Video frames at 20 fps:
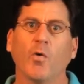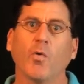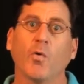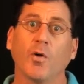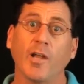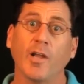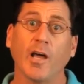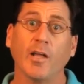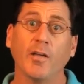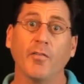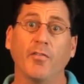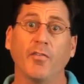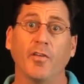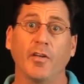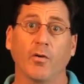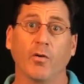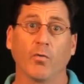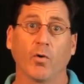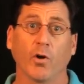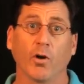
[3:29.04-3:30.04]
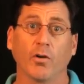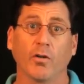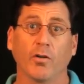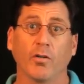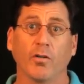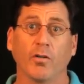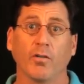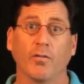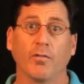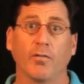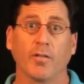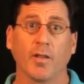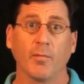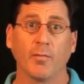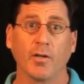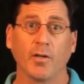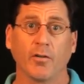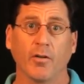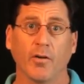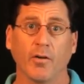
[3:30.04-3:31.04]
Well, now you've seen it work,
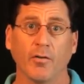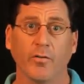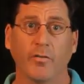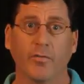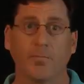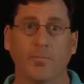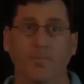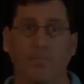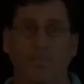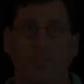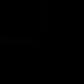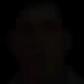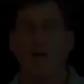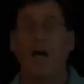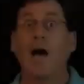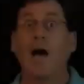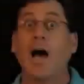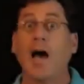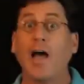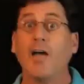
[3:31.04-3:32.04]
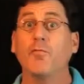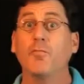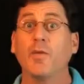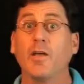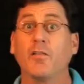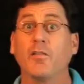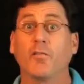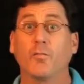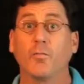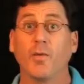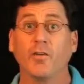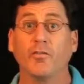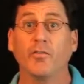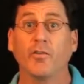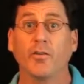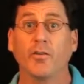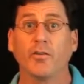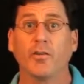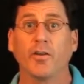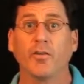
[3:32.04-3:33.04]
let me close. I've made
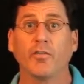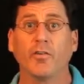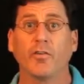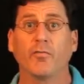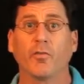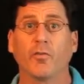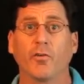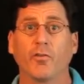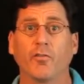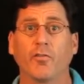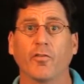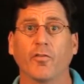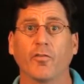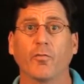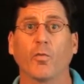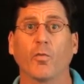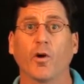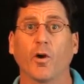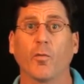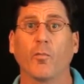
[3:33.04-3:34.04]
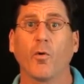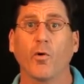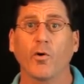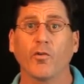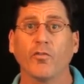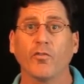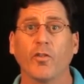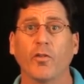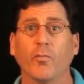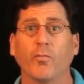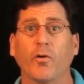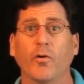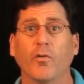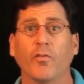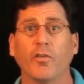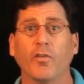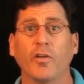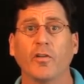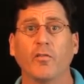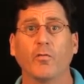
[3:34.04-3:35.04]
special edition versions where a portion of the
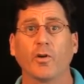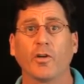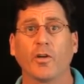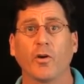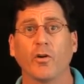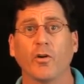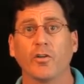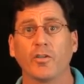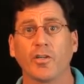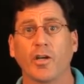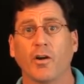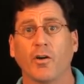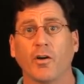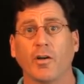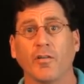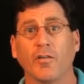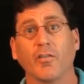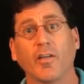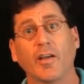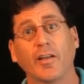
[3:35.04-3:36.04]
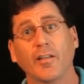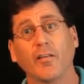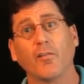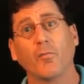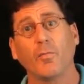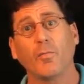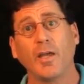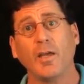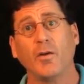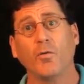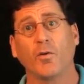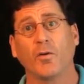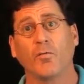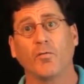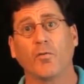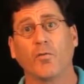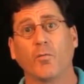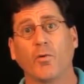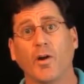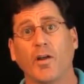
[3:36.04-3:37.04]
proceeds would go to charities, like this pink
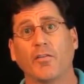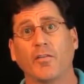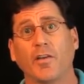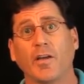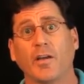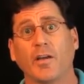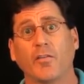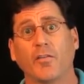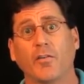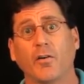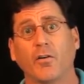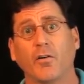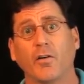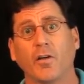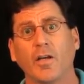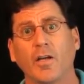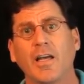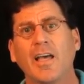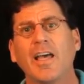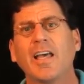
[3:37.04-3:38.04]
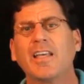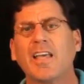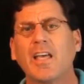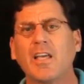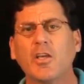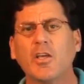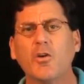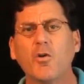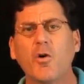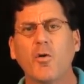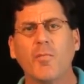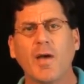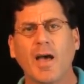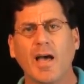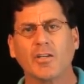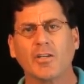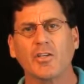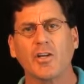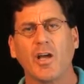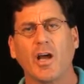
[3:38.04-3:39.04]
one for breast cancer. Can you
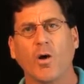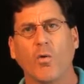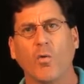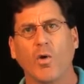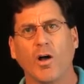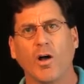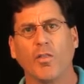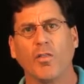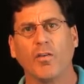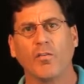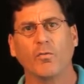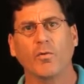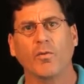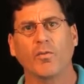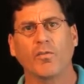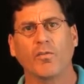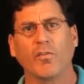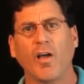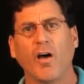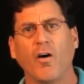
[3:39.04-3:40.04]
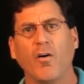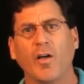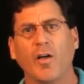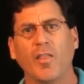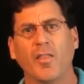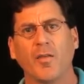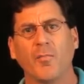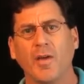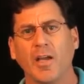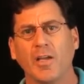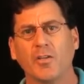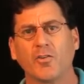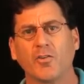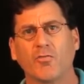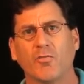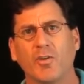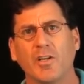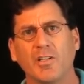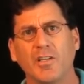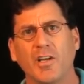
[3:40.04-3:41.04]
imagine how well this will sell in the major
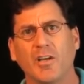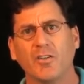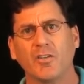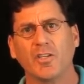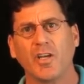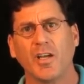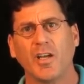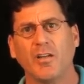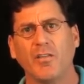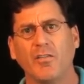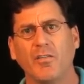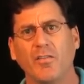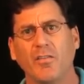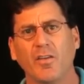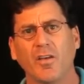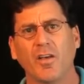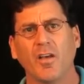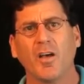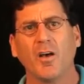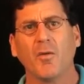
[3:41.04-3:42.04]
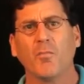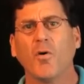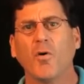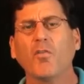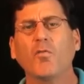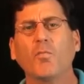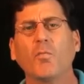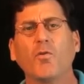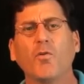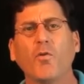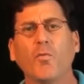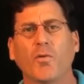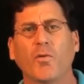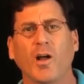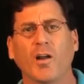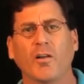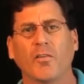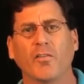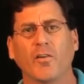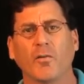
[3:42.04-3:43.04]
retail chains? Most pool
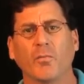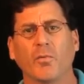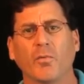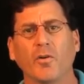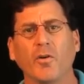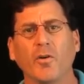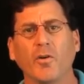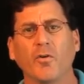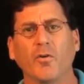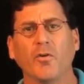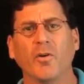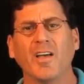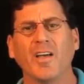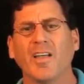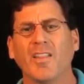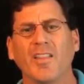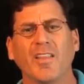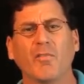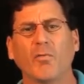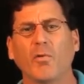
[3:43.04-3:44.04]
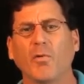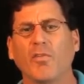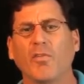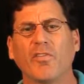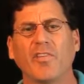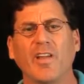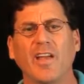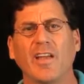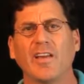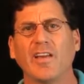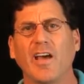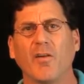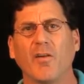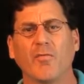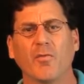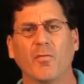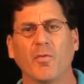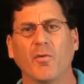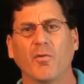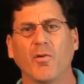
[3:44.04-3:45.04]
products are blue. This will stand
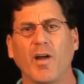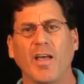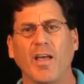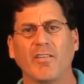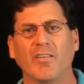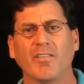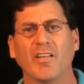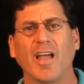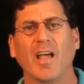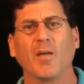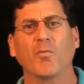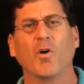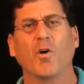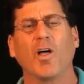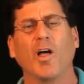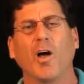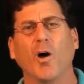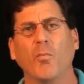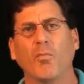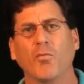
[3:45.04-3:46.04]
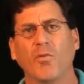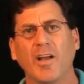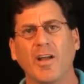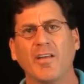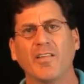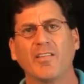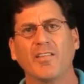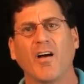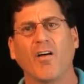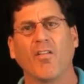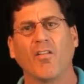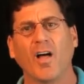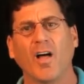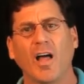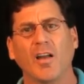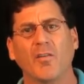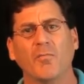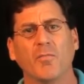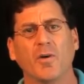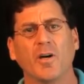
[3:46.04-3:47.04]
out from the rest and will help raise a
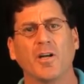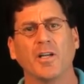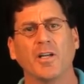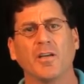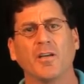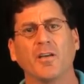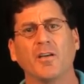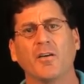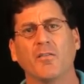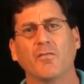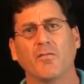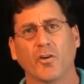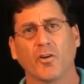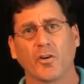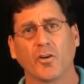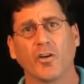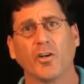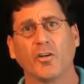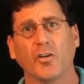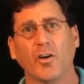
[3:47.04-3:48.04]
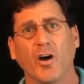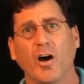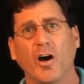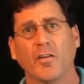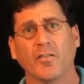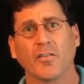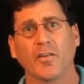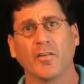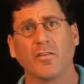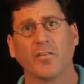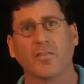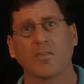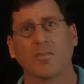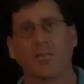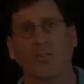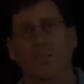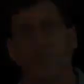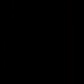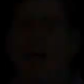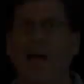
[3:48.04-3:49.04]
lot of money for good causes.
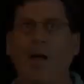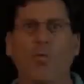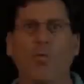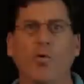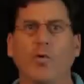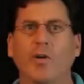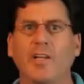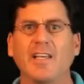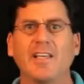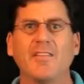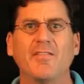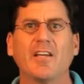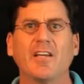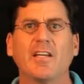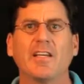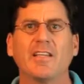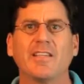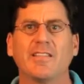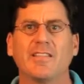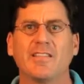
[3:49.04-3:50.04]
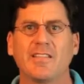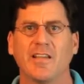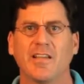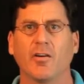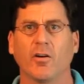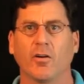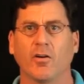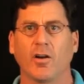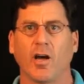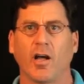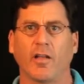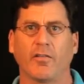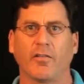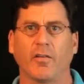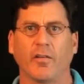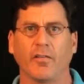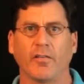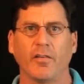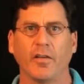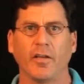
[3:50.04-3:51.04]
I won't even consider not
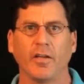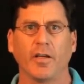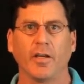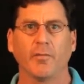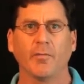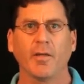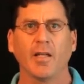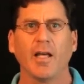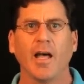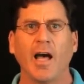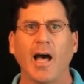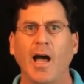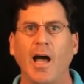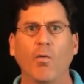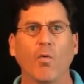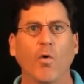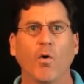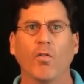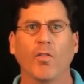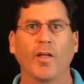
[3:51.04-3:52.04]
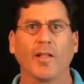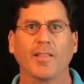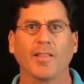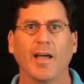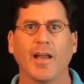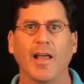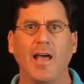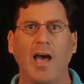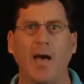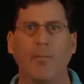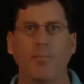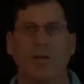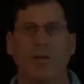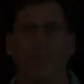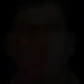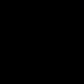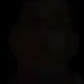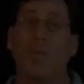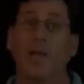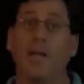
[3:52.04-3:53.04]
succeeding. I won't let that happen.
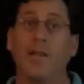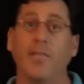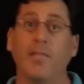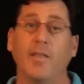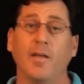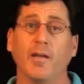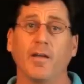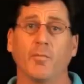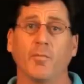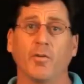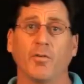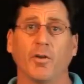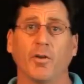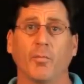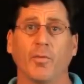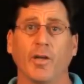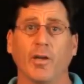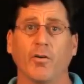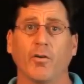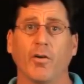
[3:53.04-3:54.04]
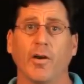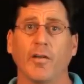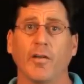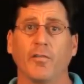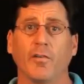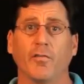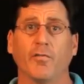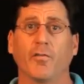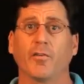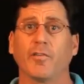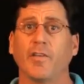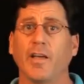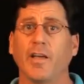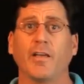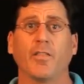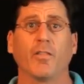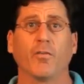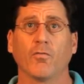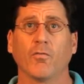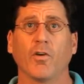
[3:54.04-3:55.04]
Many think I'm a little bit crazy for
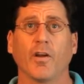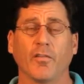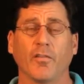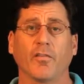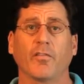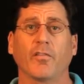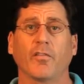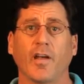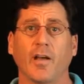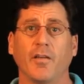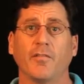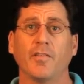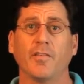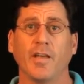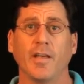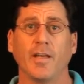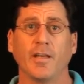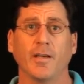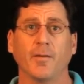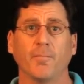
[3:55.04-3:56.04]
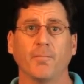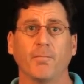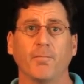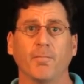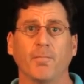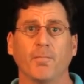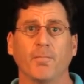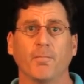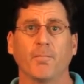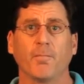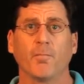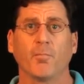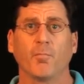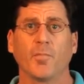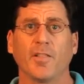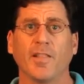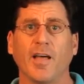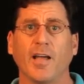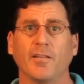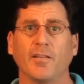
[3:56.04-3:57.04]
taking the risks I've taken,
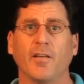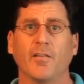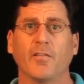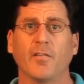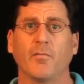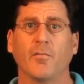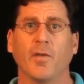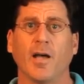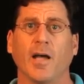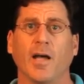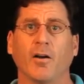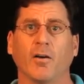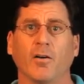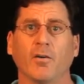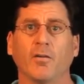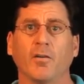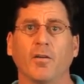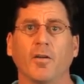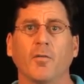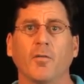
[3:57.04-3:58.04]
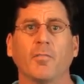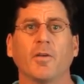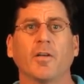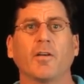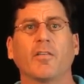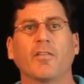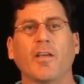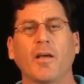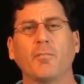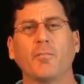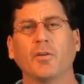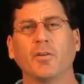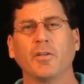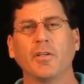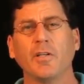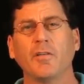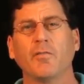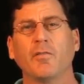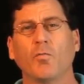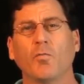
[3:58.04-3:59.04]
but that doesn't matter because I
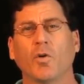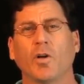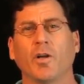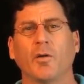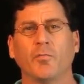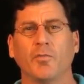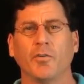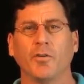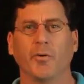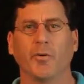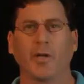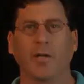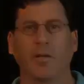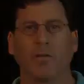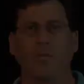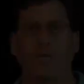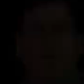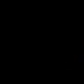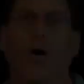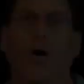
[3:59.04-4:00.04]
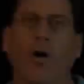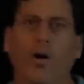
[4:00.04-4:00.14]
believe in what I'm doing. The